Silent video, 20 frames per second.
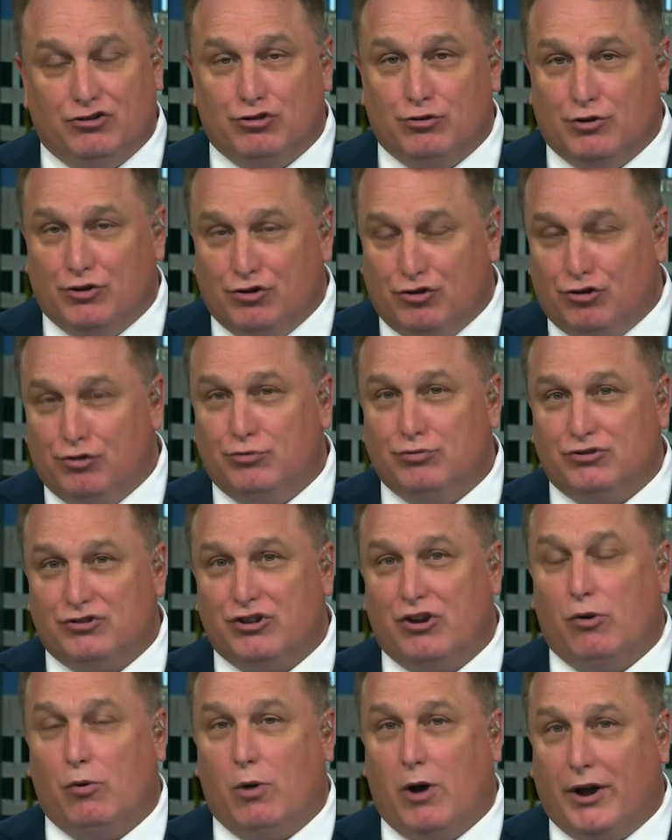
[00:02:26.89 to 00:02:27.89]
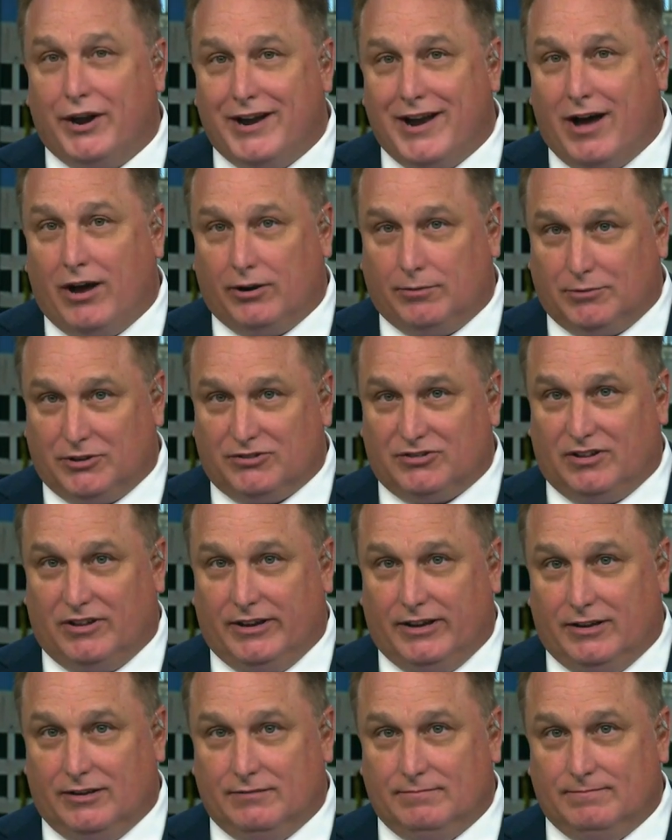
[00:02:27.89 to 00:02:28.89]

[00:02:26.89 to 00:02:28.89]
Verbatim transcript: You can do so anonymously.